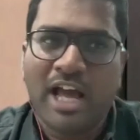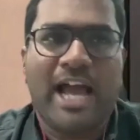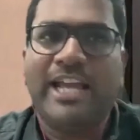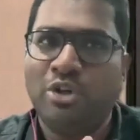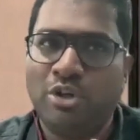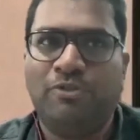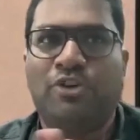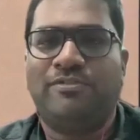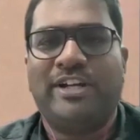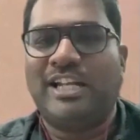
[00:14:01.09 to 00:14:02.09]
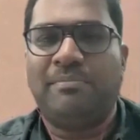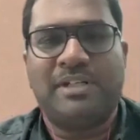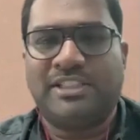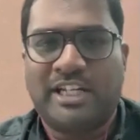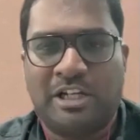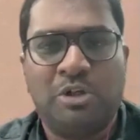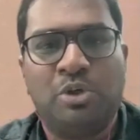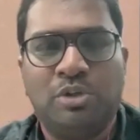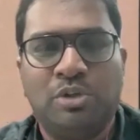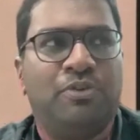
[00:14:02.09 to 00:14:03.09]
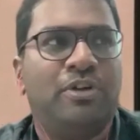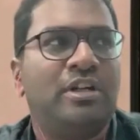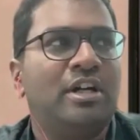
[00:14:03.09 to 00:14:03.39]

I know 4 or 5 templates that I can go look for.